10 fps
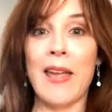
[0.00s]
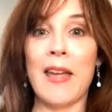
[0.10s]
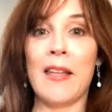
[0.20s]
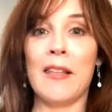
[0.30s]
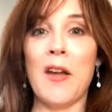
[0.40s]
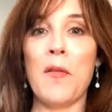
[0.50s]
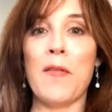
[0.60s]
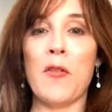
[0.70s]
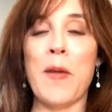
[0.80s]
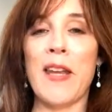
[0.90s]
Okay, hello
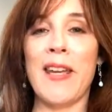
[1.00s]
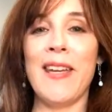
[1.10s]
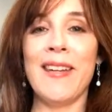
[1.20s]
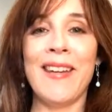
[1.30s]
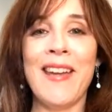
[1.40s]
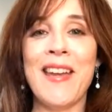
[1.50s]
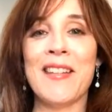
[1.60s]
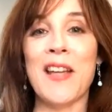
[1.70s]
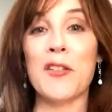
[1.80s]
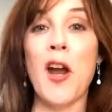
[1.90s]
everybody.
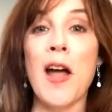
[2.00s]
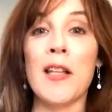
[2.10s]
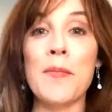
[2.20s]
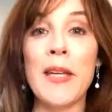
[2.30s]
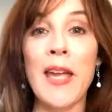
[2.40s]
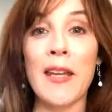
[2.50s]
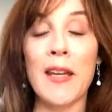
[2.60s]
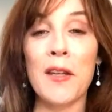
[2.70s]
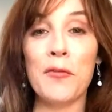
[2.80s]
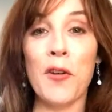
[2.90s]
Dr. Holly
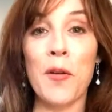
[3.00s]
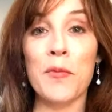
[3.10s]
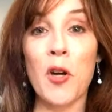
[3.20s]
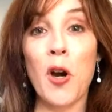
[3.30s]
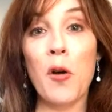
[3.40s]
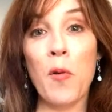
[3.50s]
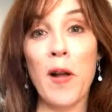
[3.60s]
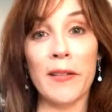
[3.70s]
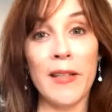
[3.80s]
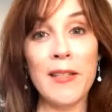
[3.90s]
MacKenna from Dara
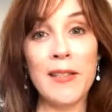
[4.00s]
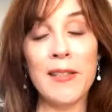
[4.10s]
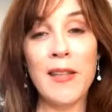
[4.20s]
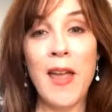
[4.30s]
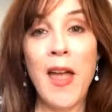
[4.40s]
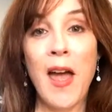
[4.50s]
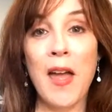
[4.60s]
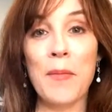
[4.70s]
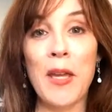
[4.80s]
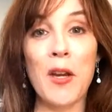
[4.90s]
Wellness.
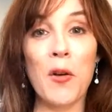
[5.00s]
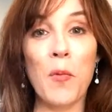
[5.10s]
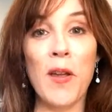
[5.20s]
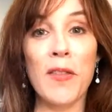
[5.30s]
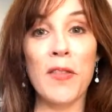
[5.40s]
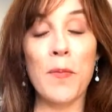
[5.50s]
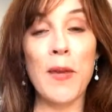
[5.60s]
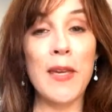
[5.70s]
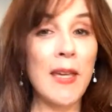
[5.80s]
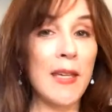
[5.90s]
I'm here with the
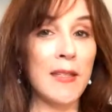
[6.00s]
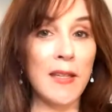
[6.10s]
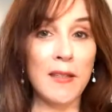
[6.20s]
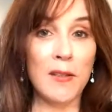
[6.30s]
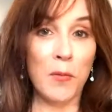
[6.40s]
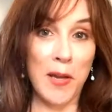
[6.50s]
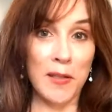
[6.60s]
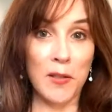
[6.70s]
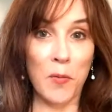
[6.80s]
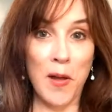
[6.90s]
Big Easiest
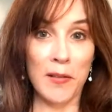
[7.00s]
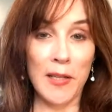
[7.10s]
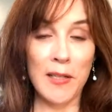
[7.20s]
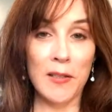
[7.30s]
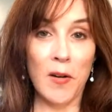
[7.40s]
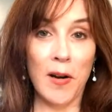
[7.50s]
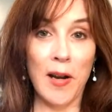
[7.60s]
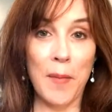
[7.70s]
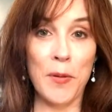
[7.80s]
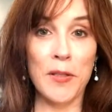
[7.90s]
Ways to Wellness. Our
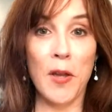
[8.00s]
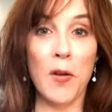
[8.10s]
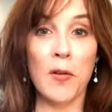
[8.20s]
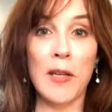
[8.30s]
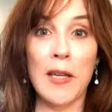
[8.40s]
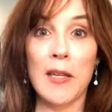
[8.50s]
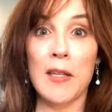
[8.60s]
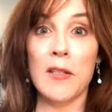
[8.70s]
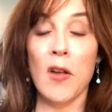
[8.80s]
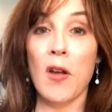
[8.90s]
episode
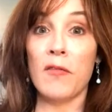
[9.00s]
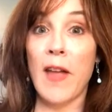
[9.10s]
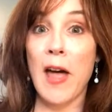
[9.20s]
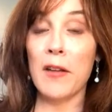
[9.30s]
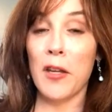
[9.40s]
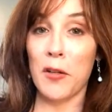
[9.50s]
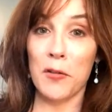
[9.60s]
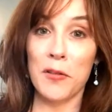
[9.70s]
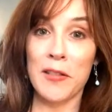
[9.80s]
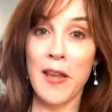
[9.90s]
is on
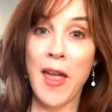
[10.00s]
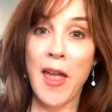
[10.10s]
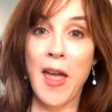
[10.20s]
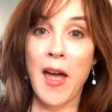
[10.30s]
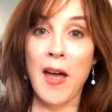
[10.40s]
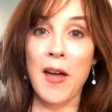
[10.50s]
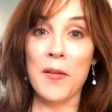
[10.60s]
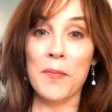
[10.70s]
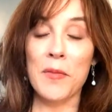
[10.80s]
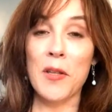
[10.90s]
values.
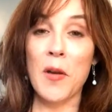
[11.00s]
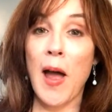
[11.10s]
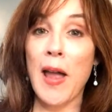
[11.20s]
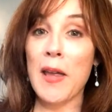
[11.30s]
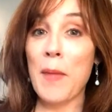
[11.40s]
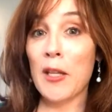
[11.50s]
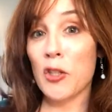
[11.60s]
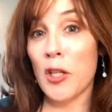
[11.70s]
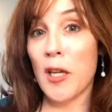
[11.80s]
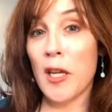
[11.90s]
So I am
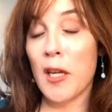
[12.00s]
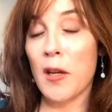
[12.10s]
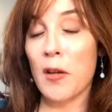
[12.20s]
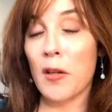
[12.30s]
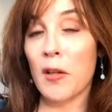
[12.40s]
actually